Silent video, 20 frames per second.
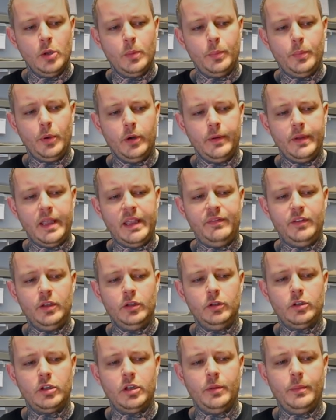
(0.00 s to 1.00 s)
But if you
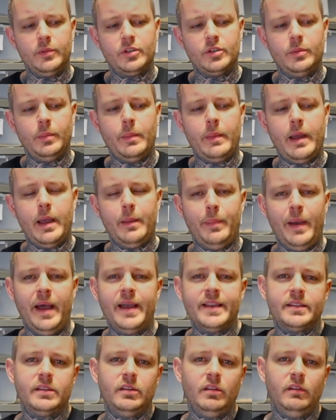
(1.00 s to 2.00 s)
look at some of my
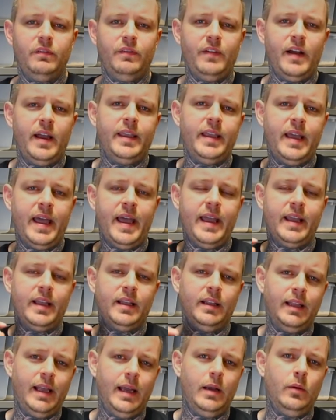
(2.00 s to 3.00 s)
pastel fire het
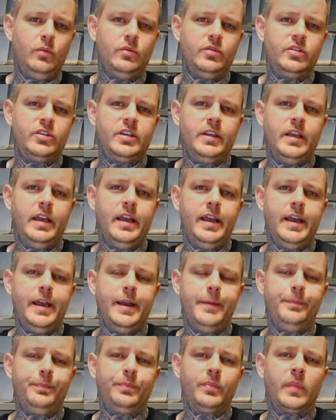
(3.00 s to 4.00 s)
clowns,
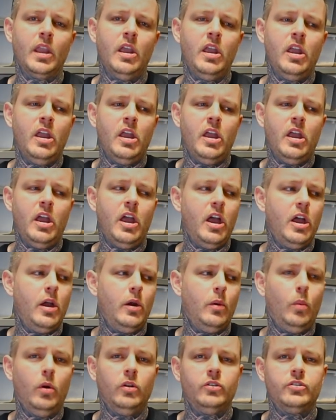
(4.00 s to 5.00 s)

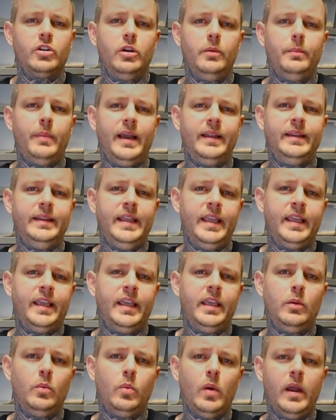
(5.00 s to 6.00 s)
one's owned by
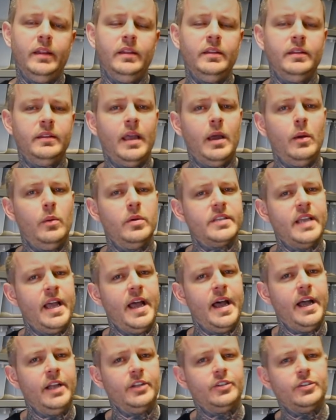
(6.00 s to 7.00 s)
Nikki, when that was
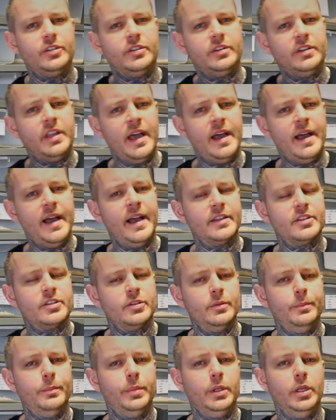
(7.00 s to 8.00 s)
hatched, that had
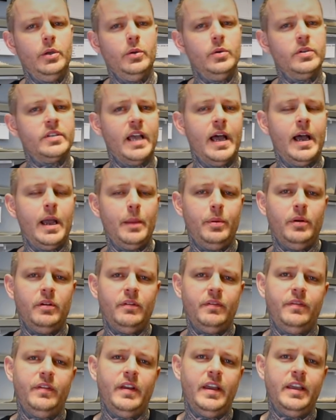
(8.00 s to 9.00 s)
some blues. I put a
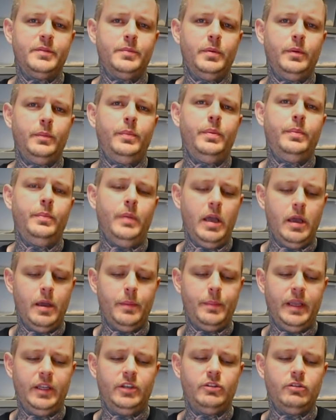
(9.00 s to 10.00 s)

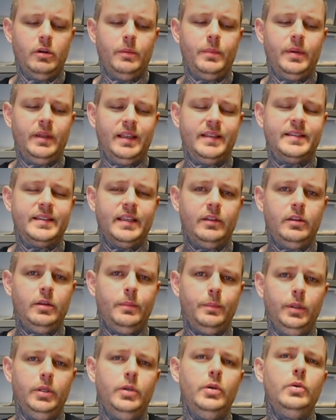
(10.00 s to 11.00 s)
Facebook picture up and I said the
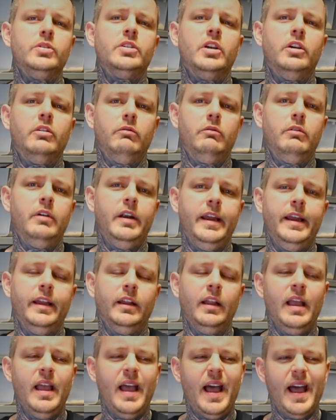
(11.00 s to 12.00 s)
blues are
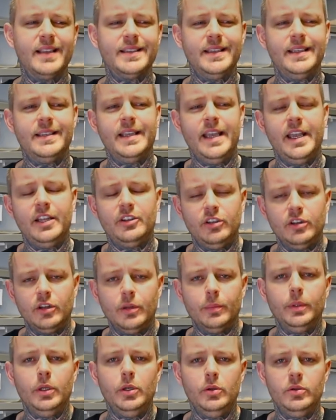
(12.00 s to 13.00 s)
real. As it's aging,
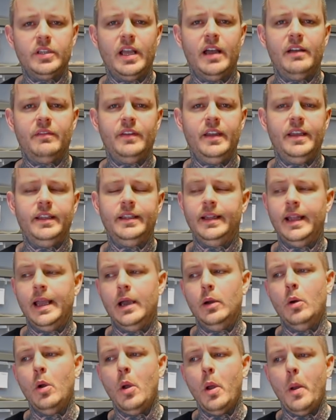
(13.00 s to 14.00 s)
the blues are fading
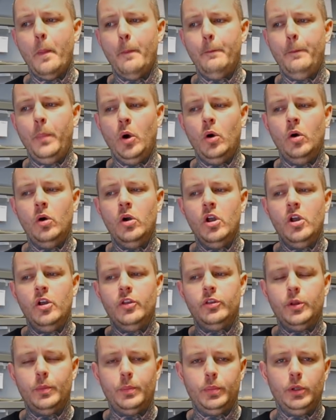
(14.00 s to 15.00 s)
out, but
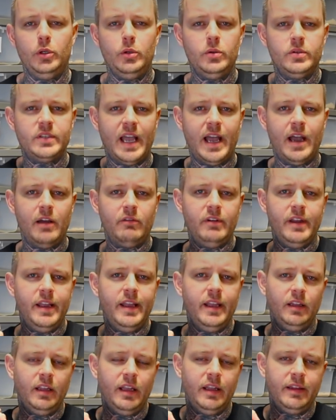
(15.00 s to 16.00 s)
the blues are
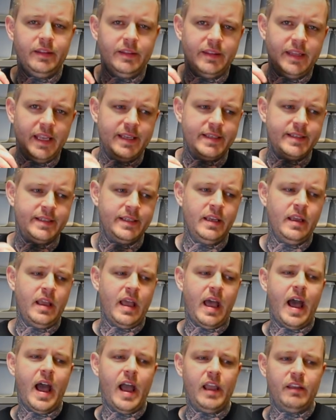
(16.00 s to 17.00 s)
real, and this,
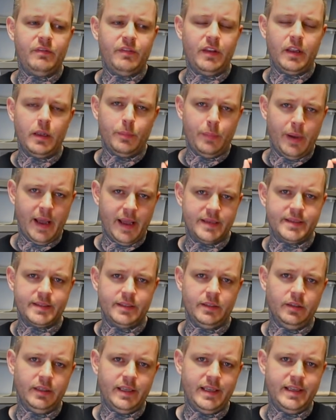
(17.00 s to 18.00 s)
I think
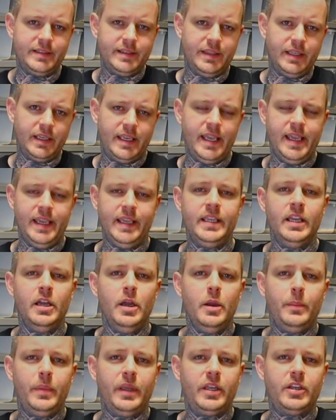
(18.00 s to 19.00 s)
pastel is the key,
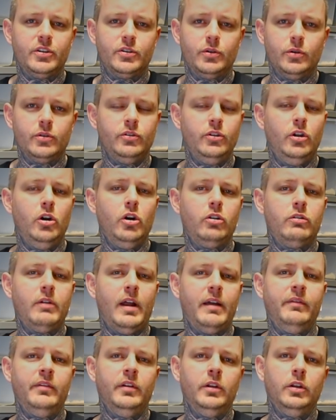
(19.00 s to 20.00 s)
because there's no
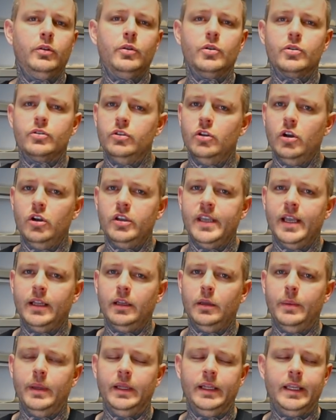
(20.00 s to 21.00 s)
gravel, there's no
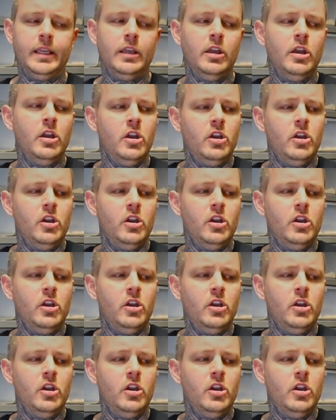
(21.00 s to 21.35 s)
yellow belly.